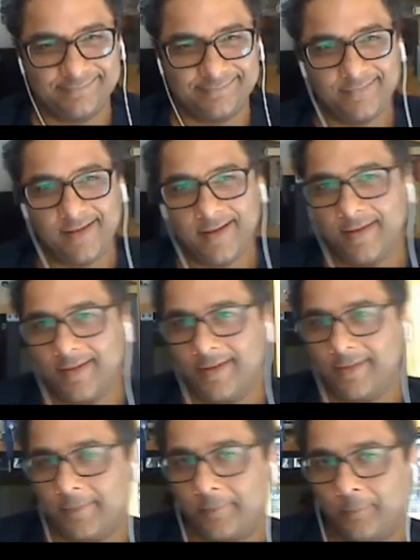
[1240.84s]

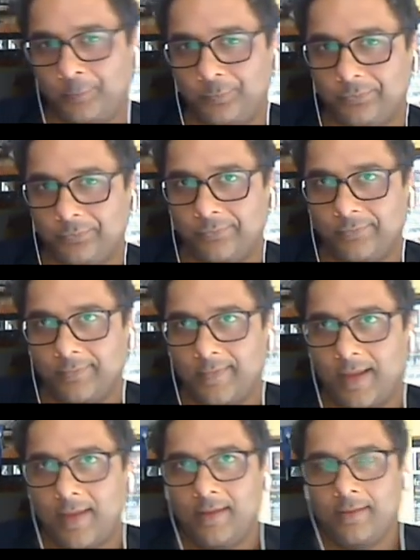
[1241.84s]

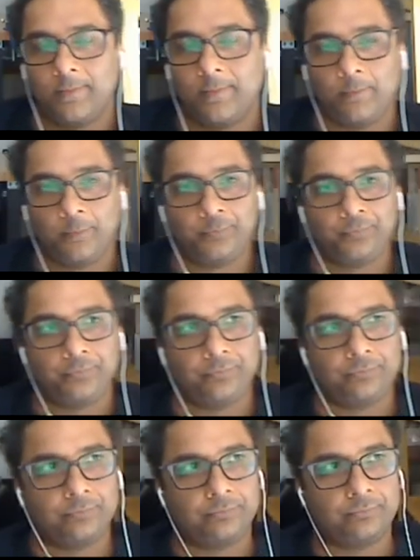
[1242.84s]

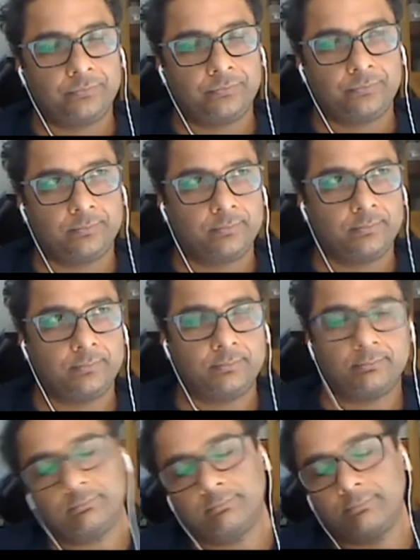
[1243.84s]

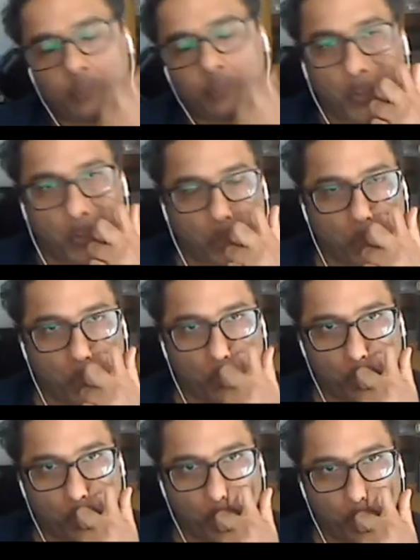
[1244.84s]

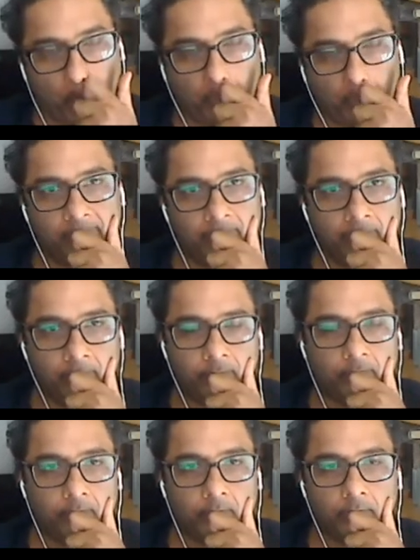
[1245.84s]

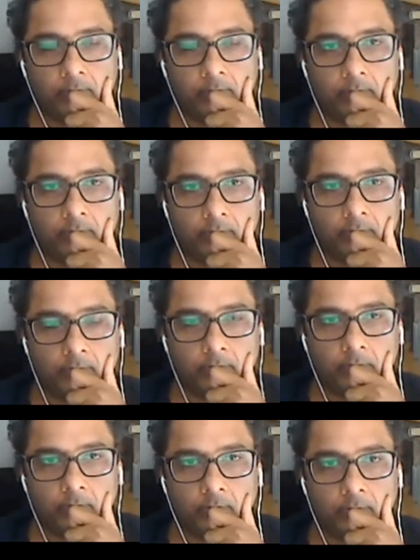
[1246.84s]
[no speech]